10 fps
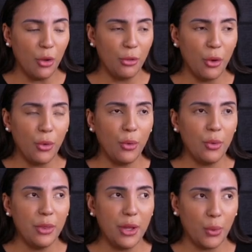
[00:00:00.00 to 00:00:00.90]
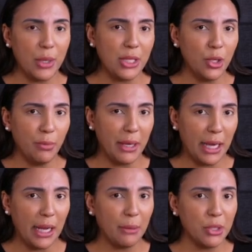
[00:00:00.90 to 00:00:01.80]
although there was a new
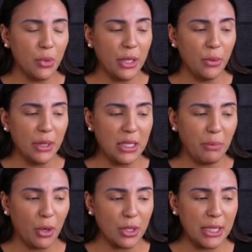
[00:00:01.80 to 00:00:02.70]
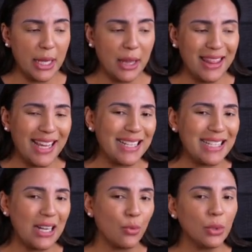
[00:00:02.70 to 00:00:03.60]
beginning between you and this person,
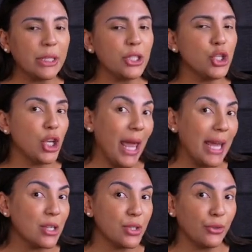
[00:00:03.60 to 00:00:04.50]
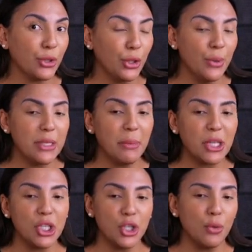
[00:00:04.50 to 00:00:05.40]
things didn't really change for you as
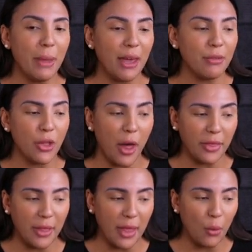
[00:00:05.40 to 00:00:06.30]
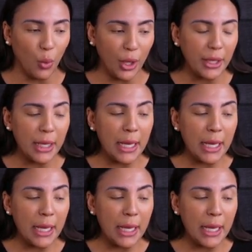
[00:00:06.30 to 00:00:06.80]
much as you may have thought that they would.